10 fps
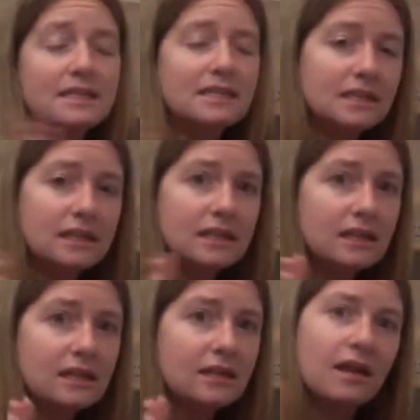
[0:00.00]

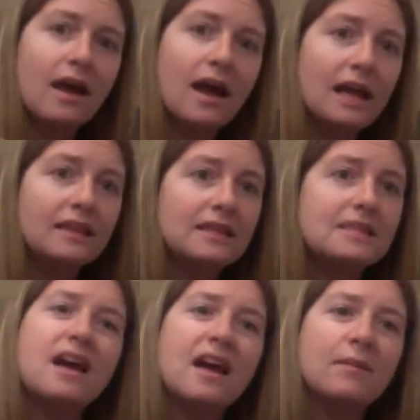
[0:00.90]
still high in the
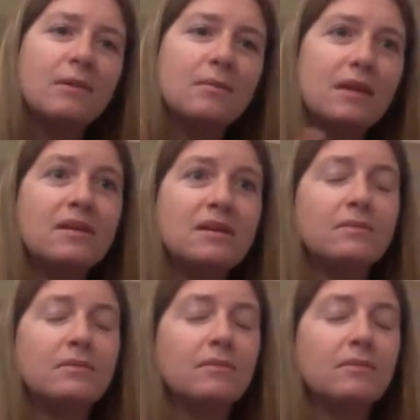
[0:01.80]
sky, but maybe